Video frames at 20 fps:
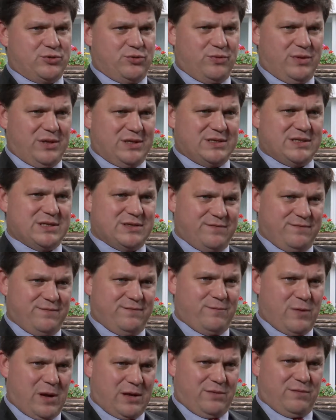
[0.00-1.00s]
So this is
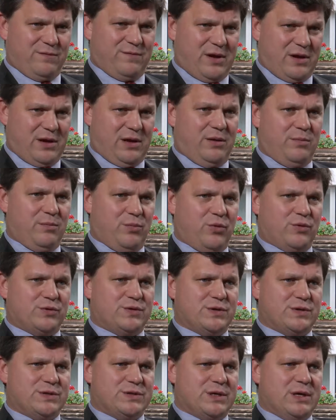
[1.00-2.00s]
one very
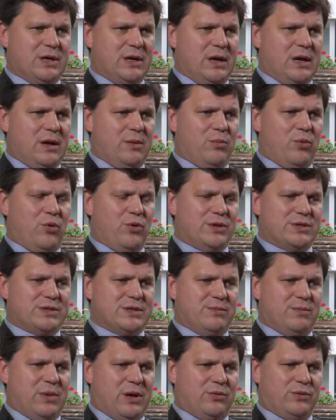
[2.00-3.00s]
important point
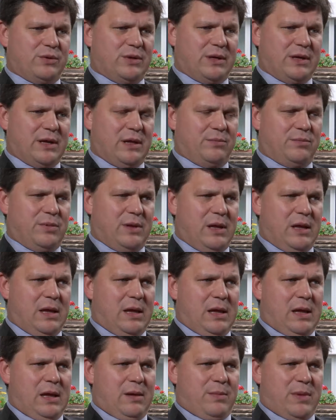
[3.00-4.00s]
about HELP
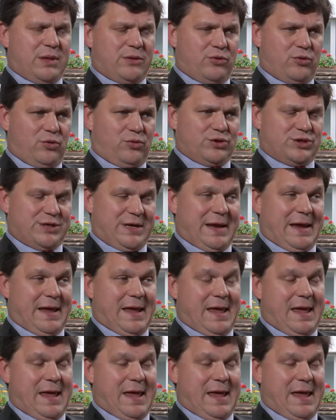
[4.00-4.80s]
methodology.